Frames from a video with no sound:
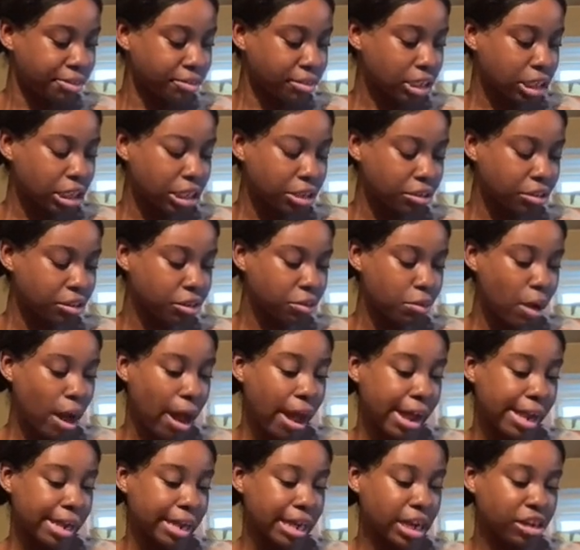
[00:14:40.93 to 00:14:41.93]
I don't know
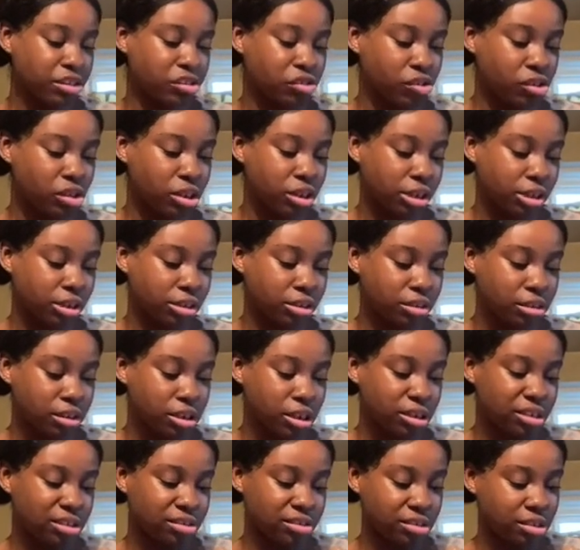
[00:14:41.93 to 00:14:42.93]
why. I shouldn't,
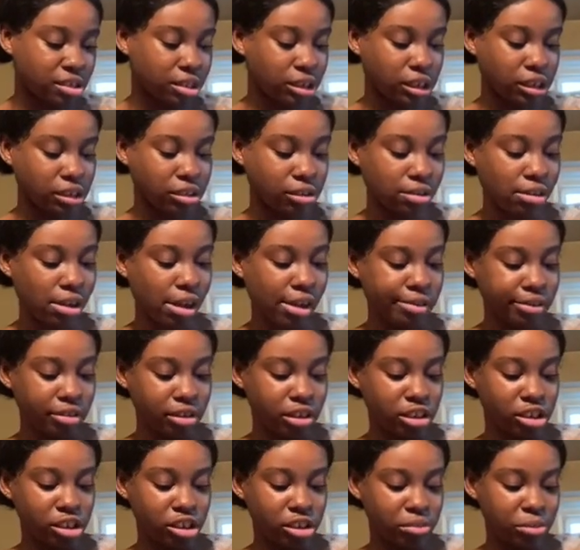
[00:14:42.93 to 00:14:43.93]
honestly.
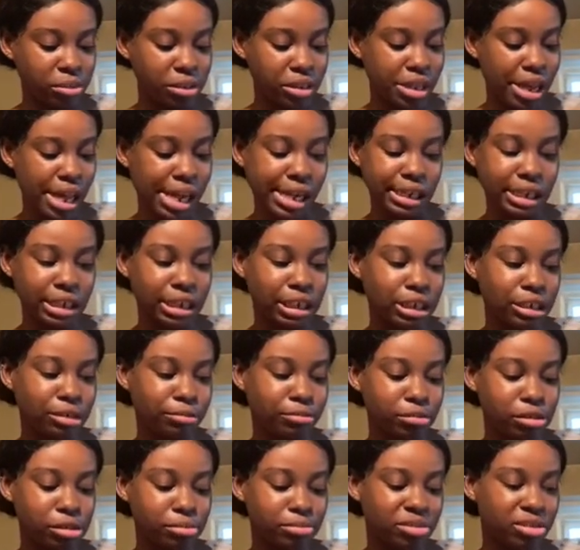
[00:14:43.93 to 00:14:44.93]
I should be like,
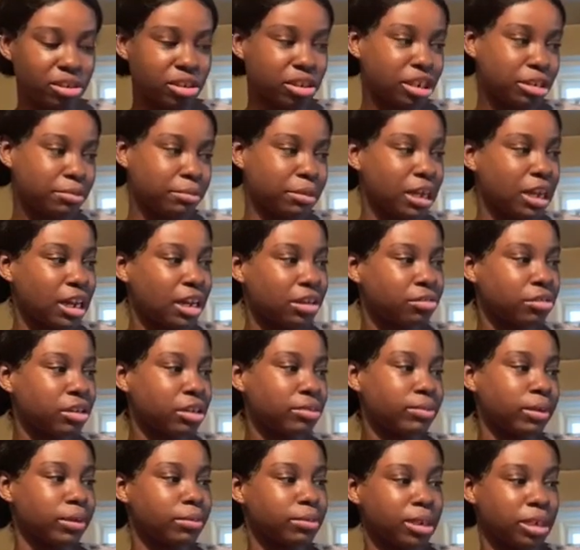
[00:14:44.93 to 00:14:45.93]
I'm sorry, but I don't give
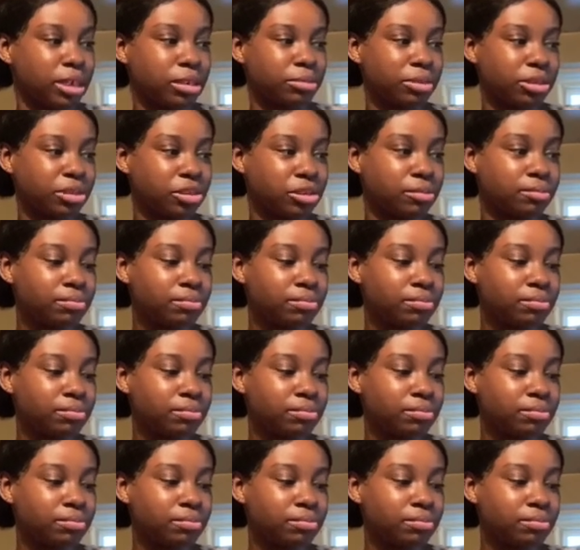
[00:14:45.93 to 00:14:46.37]
out my number.